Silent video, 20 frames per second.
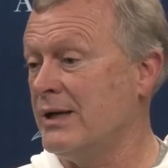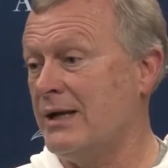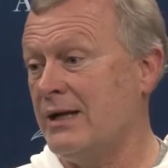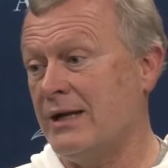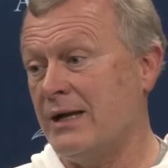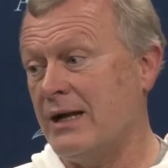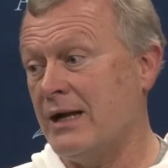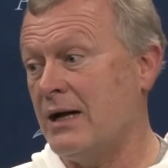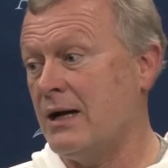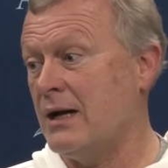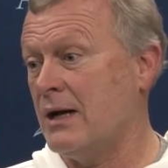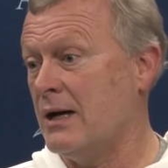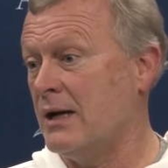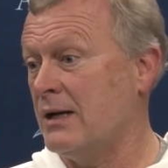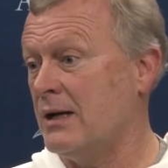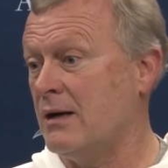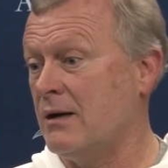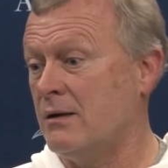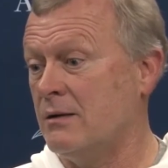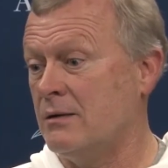And then on
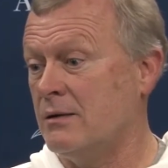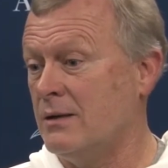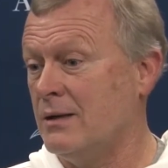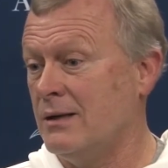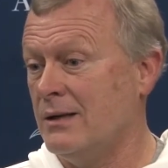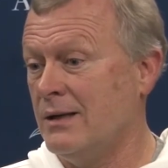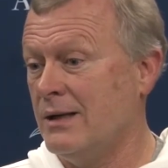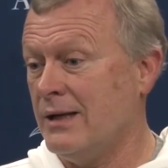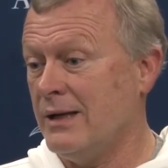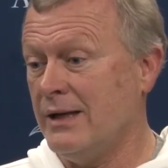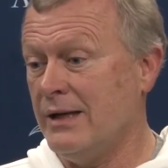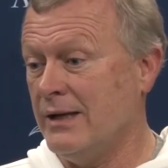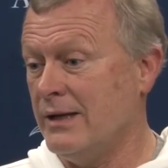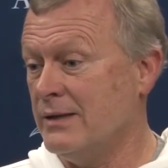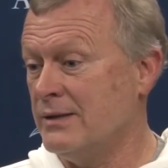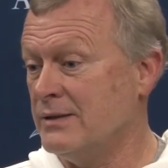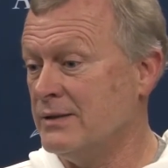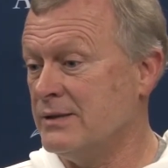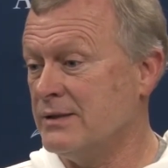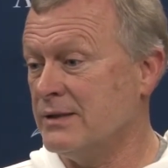our
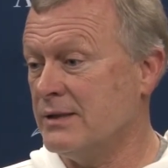end,